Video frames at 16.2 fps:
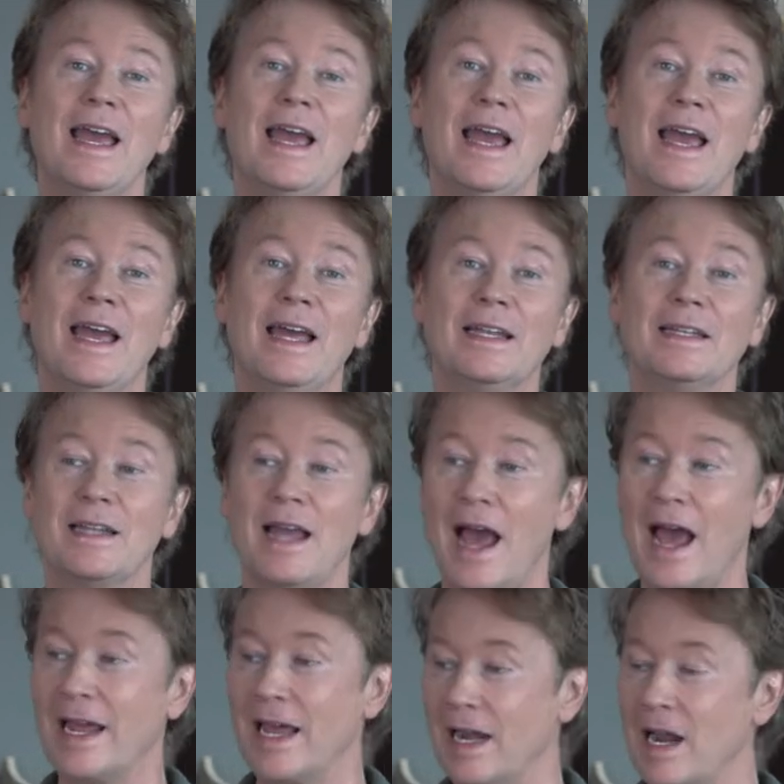And
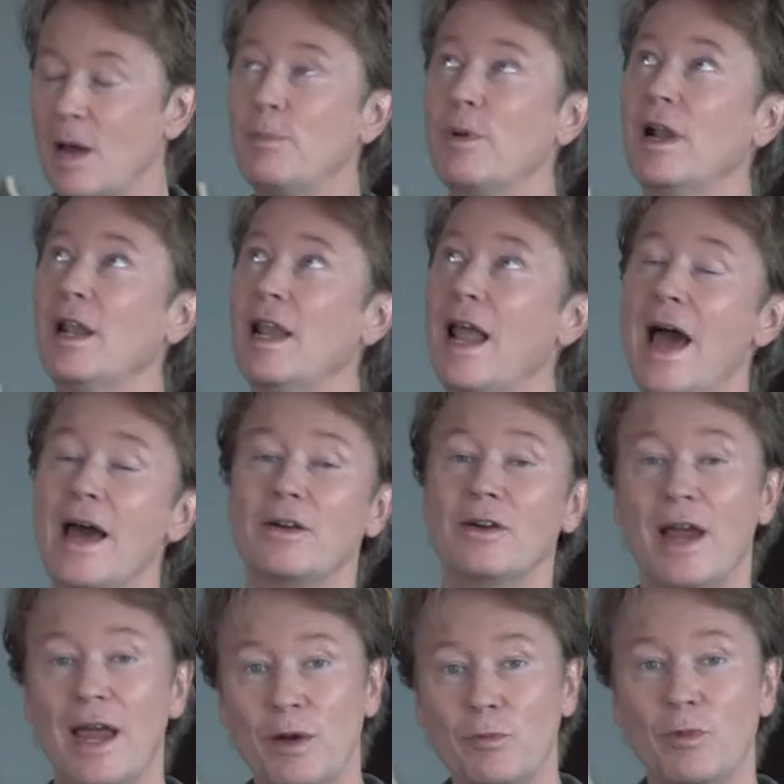I got up on a ladder
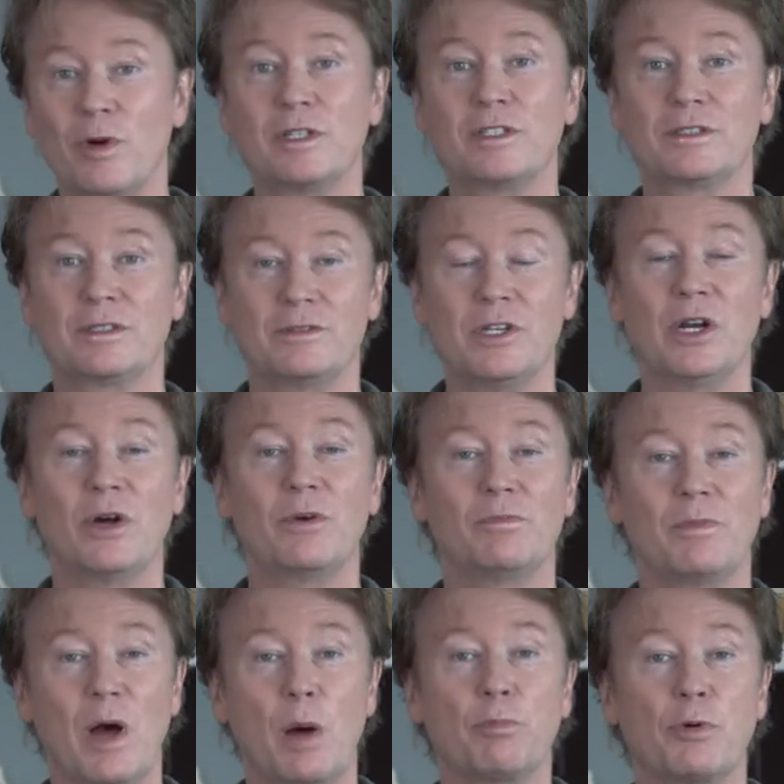and was, you
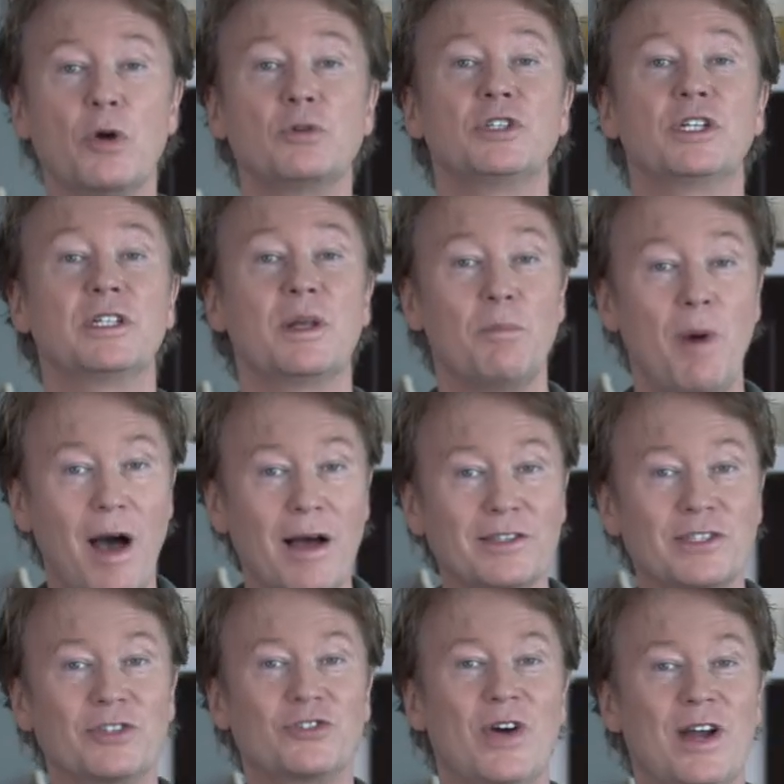know, approaching the
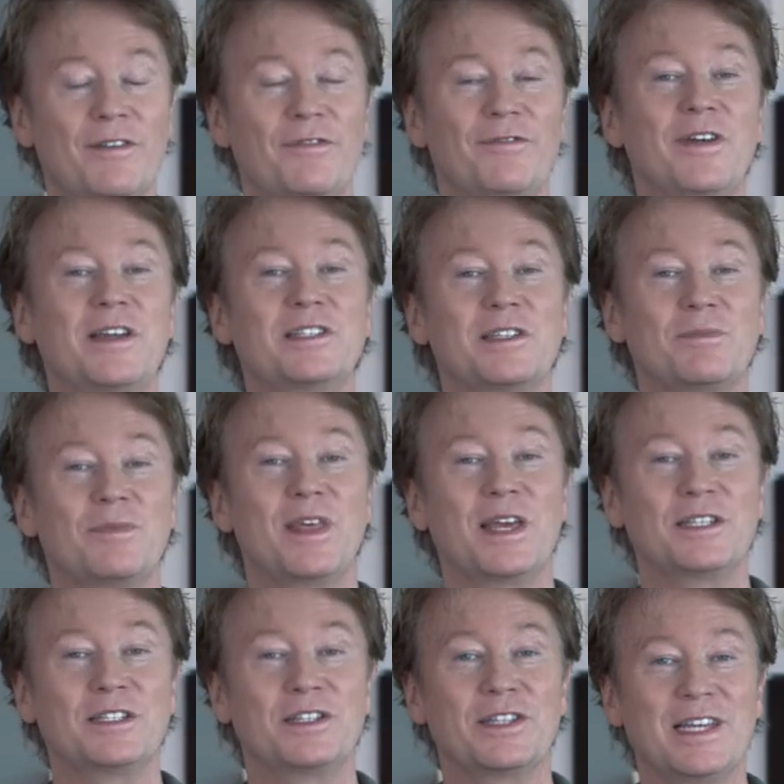box to try to fix some
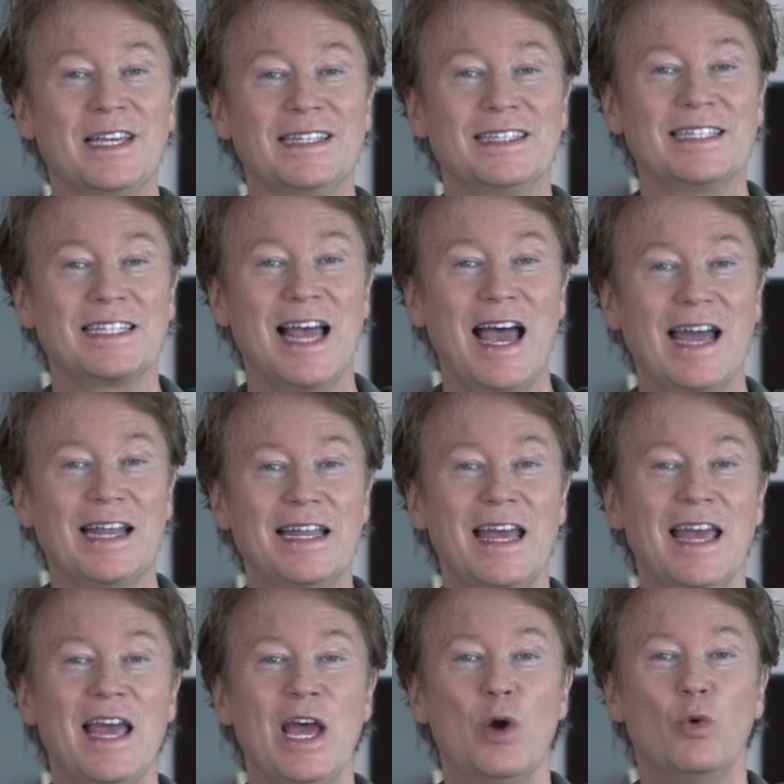things on the inside,
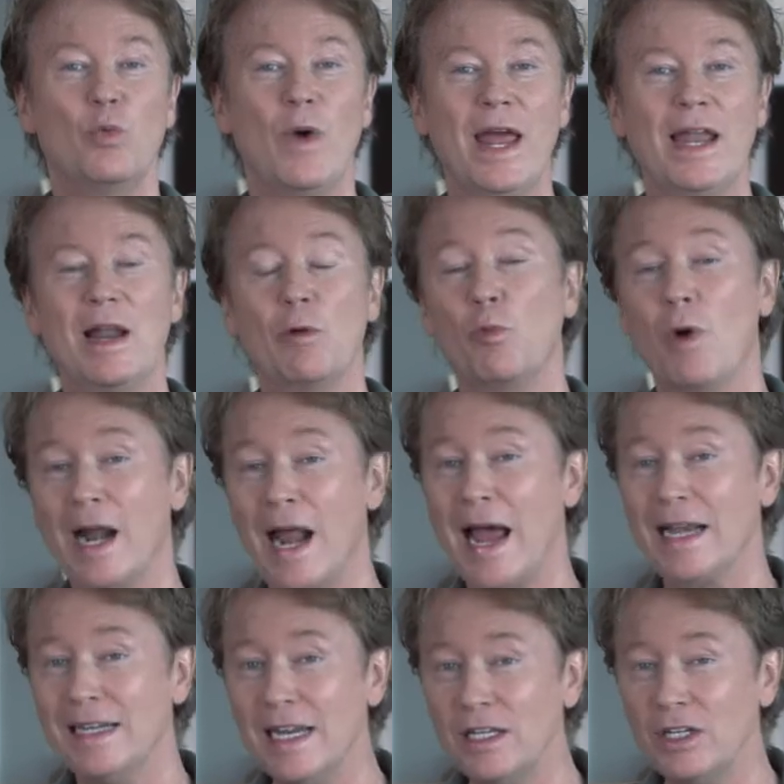when what
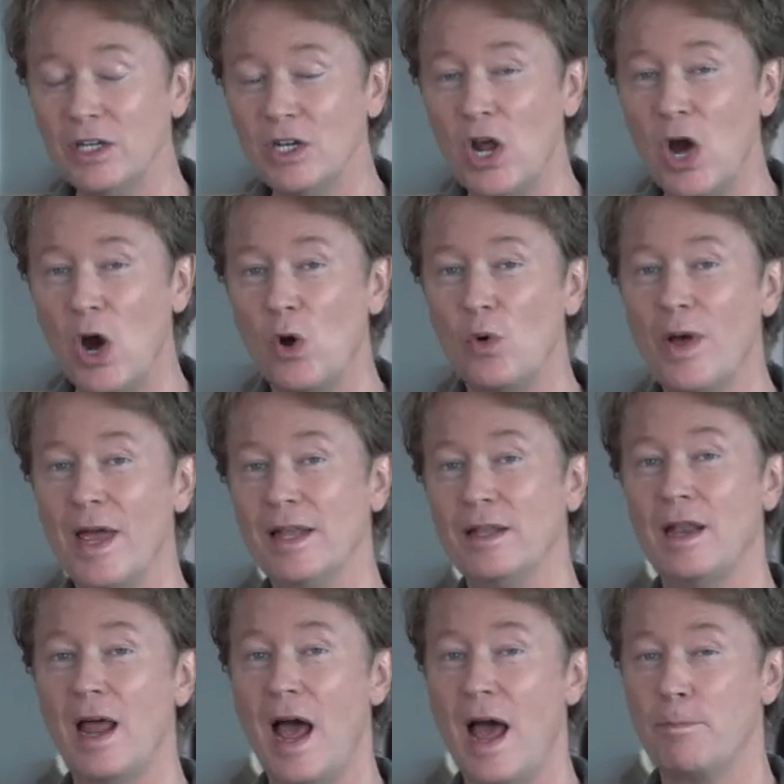I didn't know,
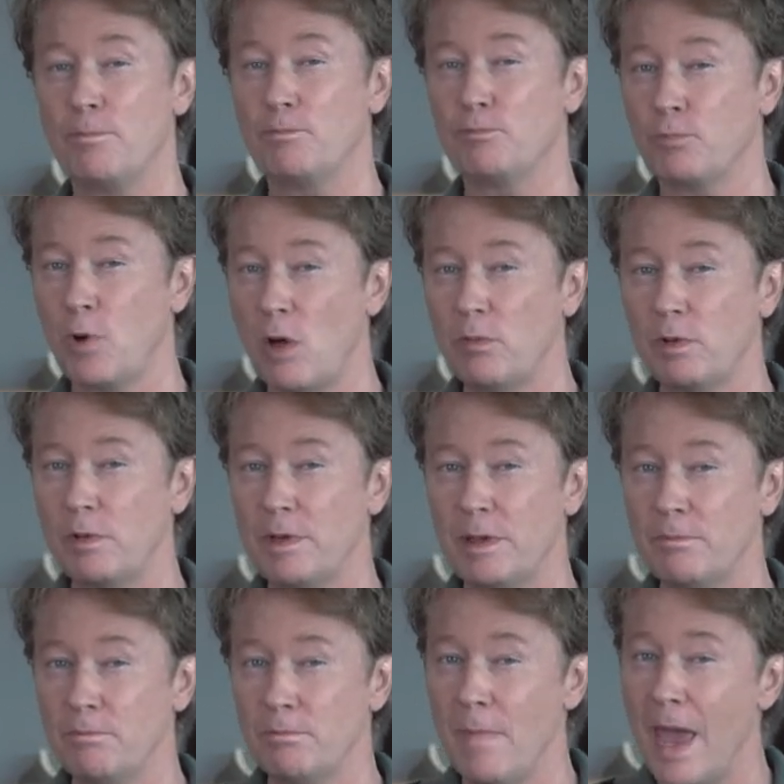and I
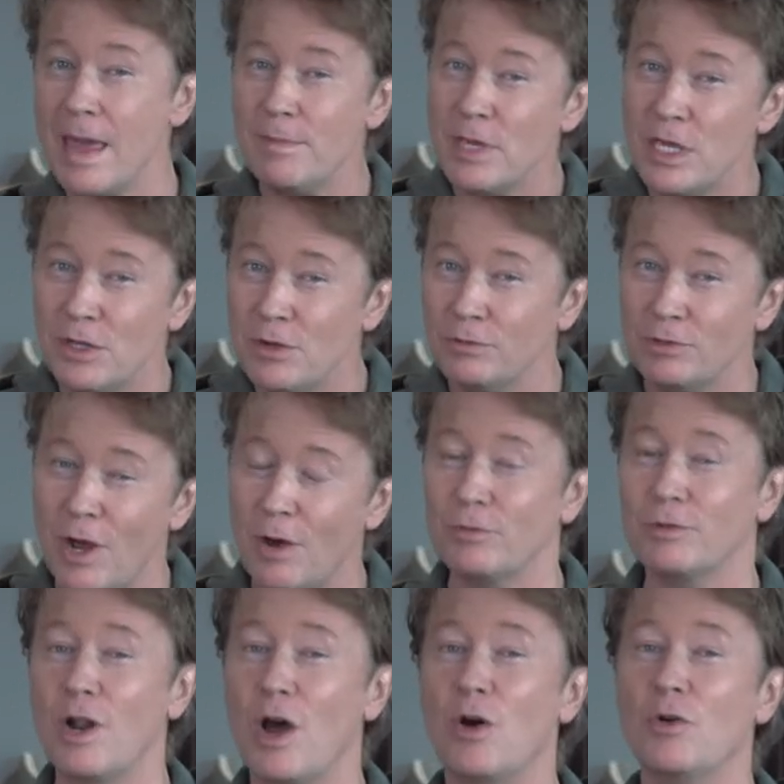probably, maybe you
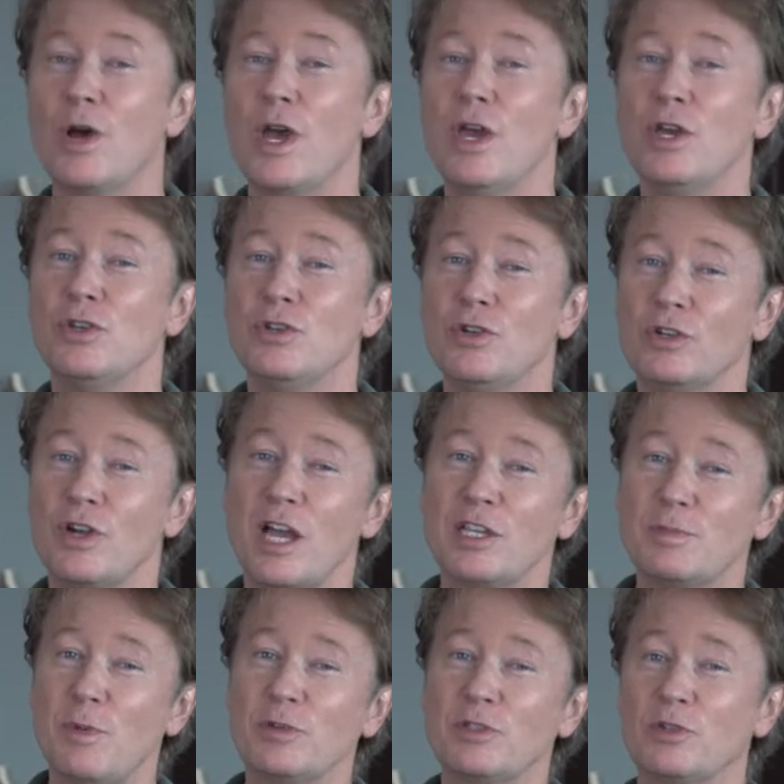don't know, you're not
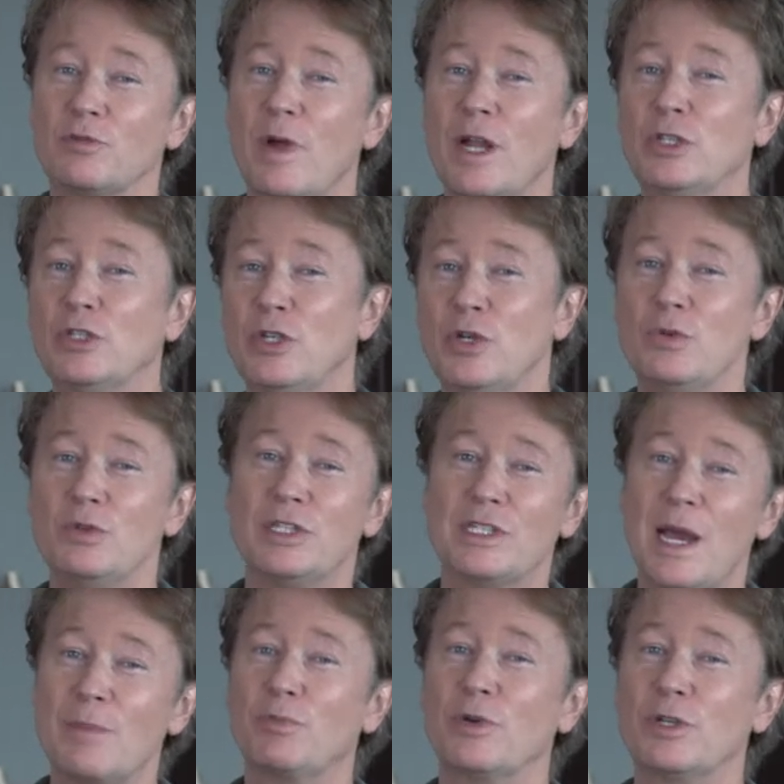supposed to run two
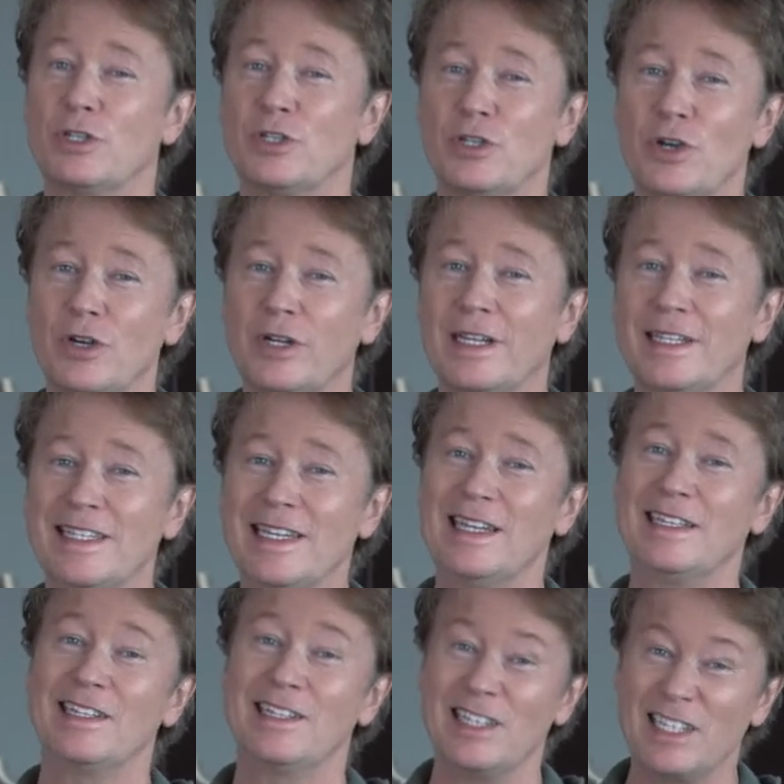separate circuits
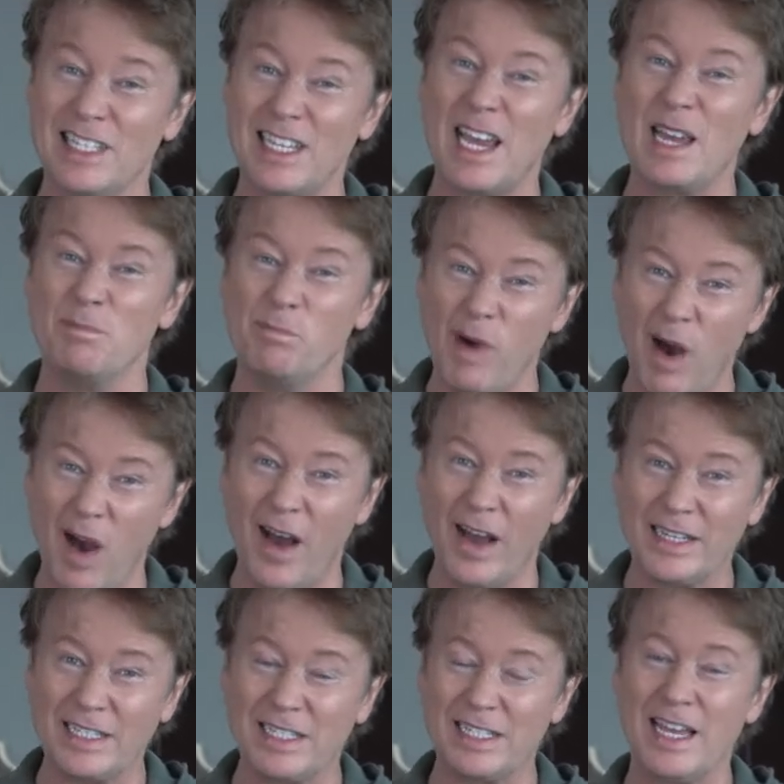into the same
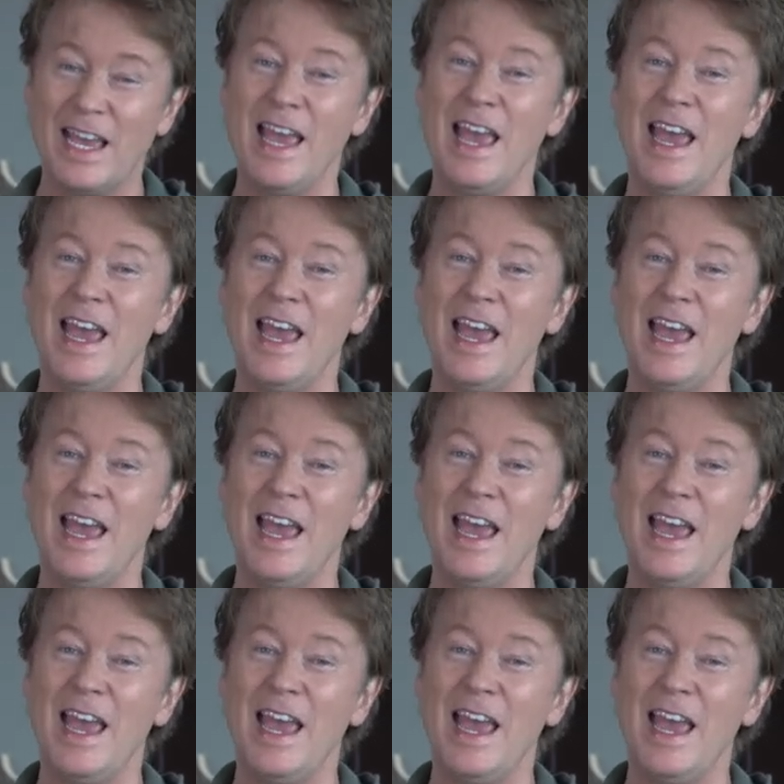box.